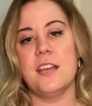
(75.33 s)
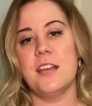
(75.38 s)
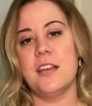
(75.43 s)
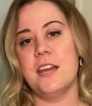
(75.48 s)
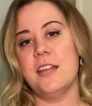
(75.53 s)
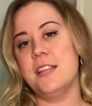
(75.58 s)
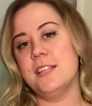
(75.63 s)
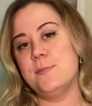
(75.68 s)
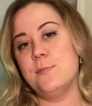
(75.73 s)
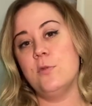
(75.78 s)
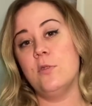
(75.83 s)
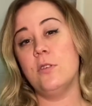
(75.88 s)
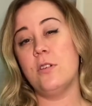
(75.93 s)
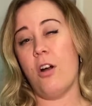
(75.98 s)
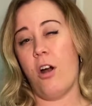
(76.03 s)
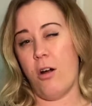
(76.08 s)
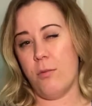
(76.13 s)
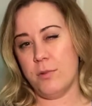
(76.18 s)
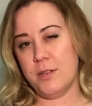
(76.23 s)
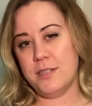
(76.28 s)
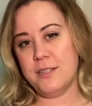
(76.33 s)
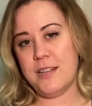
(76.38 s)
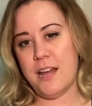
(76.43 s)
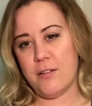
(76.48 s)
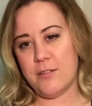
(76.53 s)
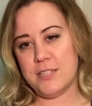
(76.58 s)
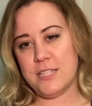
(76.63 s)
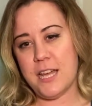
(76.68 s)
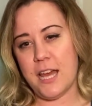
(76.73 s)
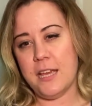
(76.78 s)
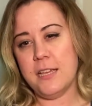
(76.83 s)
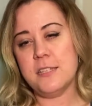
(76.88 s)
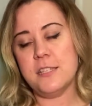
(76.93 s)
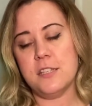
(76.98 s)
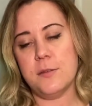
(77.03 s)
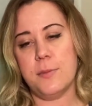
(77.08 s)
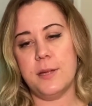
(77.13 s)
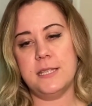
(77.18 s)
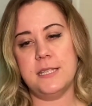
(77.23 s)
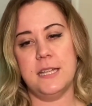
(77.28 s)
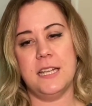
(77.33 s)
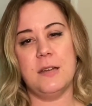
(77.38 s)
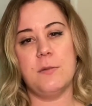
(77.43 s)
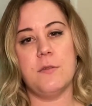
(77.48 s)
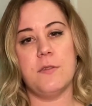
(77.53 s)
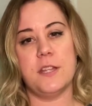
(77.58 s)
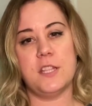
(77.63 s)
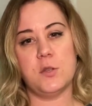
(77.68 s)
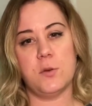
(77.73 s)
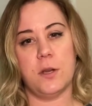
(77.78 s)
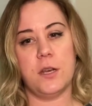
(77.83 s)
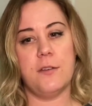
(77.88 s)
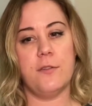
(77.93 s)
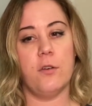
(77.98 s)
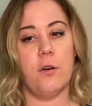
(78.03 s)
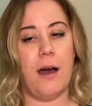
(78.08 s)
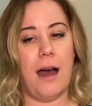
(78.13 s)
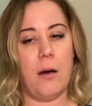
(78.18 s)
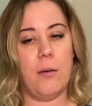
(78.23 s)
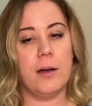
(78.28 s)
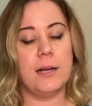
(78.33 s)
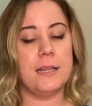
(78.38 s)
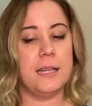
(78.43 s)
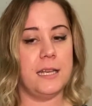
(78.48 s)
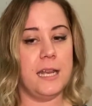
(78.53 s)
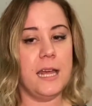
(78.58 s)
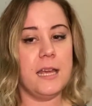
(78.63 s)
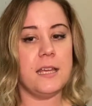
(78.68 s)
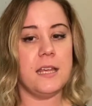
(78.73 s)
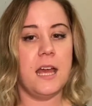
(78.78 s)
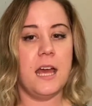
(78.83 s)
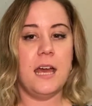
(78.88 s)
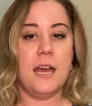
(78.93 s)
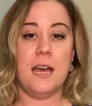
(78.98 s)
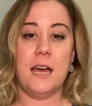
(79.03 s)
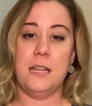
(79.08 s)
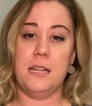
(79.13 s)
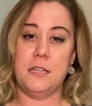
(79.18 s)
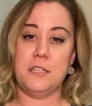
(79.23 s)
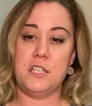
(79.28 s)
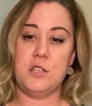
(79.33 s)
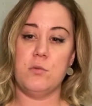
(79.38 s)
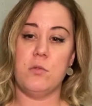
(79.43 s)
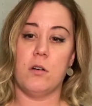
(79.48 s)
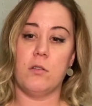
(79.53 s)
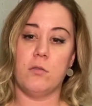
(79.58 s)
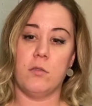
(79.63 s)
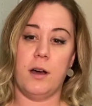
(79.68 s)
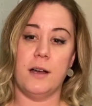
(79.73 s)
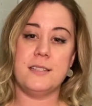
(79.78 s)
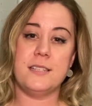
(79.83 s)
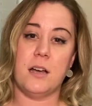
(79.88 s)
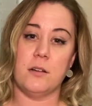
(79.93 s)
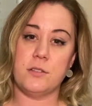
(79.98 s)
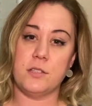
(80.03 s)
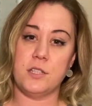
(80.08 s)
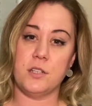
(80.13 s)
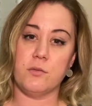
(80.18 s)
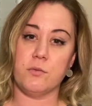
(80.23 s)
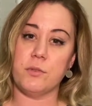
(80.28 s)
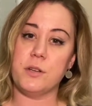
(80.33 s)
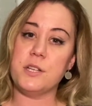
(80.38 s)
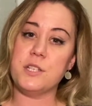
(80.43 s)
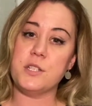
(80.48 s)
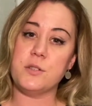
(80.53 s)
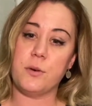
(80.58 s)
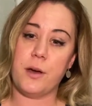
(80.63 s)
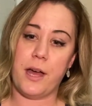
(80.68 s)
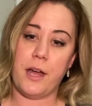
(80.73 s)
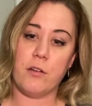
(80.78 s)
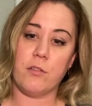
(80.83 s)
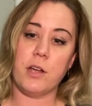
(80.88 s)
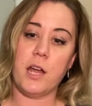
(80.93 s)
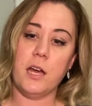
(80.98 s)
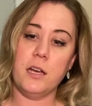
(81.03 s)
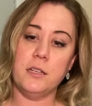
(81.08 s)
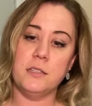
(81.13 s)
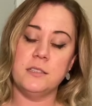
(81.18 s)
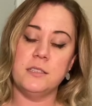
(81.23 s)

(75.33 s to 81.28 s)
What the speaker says: It is more common nowadays to be dealing with a 24-hour clinic unless you are right out in a regional area.